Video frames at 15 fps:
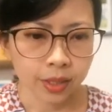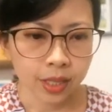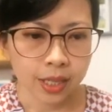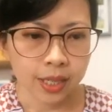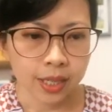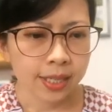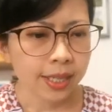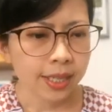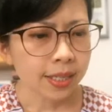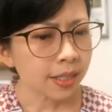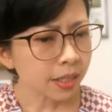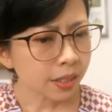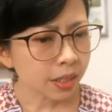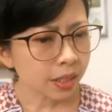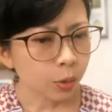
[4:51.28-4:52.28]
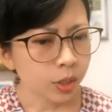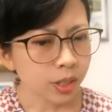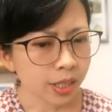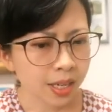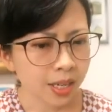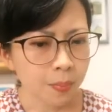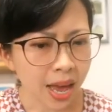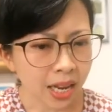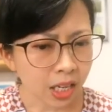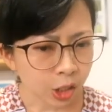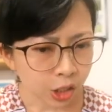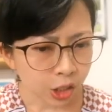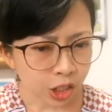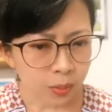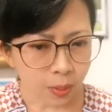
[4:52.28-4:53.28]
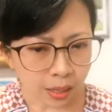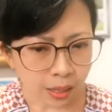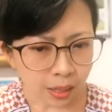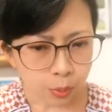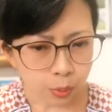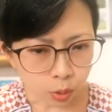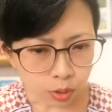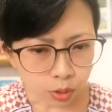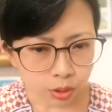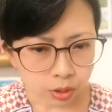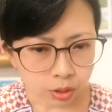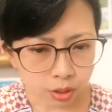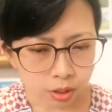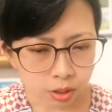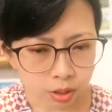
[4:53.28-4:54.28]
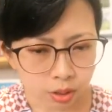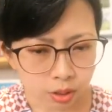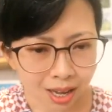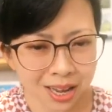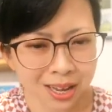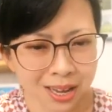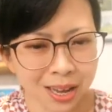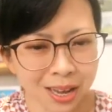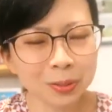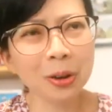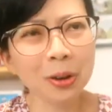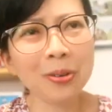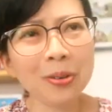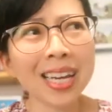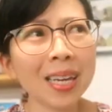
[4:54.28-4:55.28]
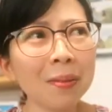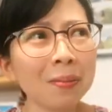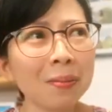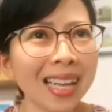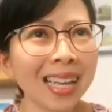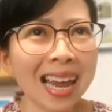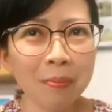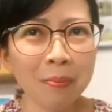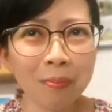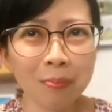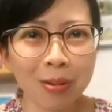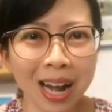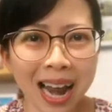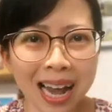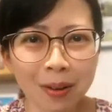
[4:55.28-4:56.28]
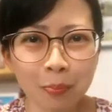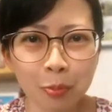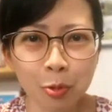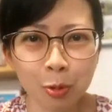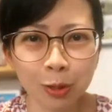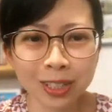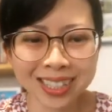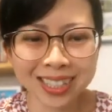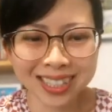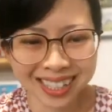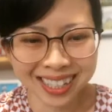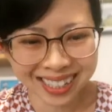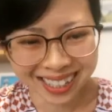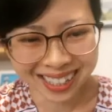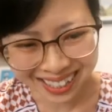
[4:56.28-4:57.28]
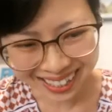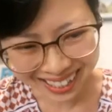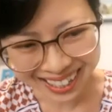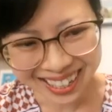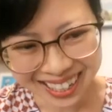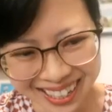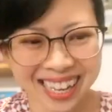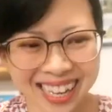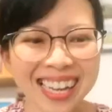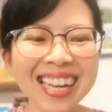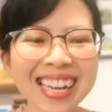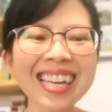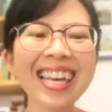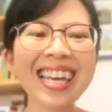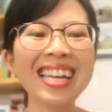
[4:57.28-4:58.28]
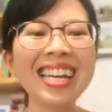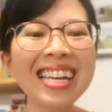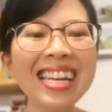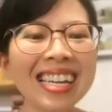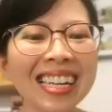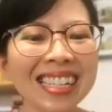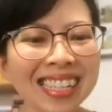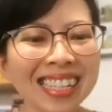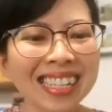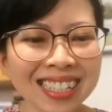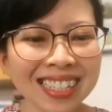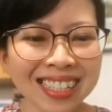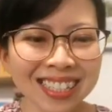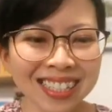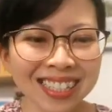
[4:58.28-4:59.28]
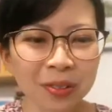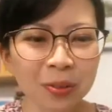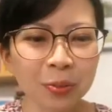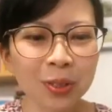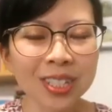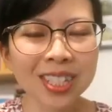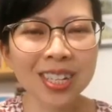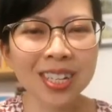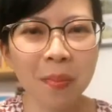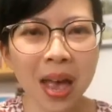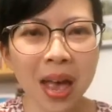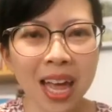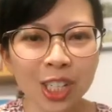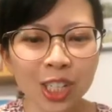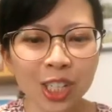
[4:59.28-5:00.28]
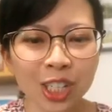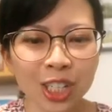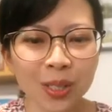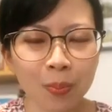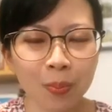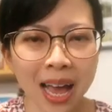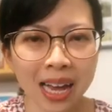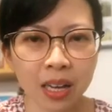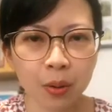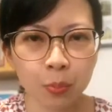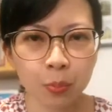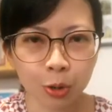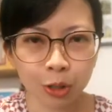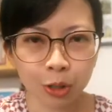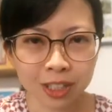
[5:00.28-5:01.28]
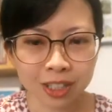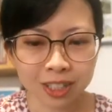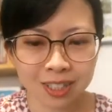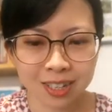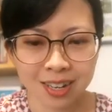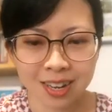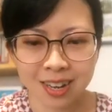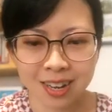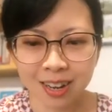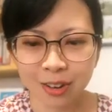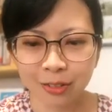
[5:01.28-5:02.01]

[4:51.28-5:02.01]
The assistant was in the manager's black books. I'm sorry, I keep saying black boots. Again, the assistant was in the manager's black books for the